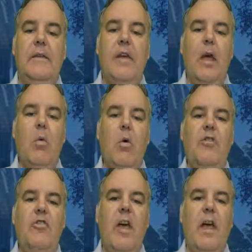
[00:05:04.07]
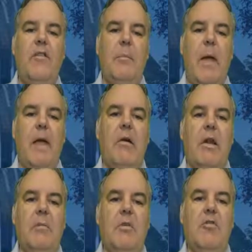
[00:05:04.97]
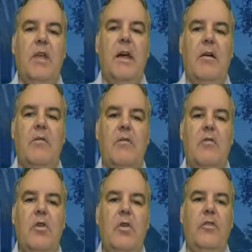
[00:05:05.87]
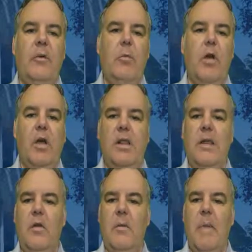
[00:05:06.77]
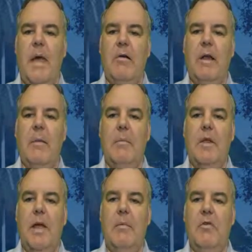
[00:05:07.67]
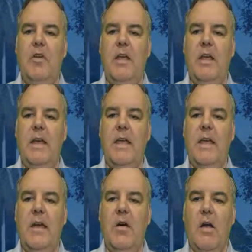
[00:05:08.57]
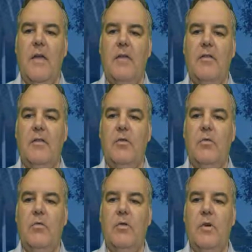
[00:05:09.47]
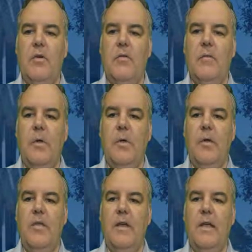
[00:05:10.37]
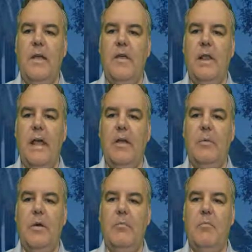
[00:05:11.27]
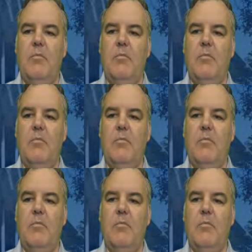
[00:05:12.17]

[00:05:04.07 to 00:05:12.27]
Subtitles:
say I want to change the background image now. Notice that when I click on the background image here, I get this little floating thing here that allows me to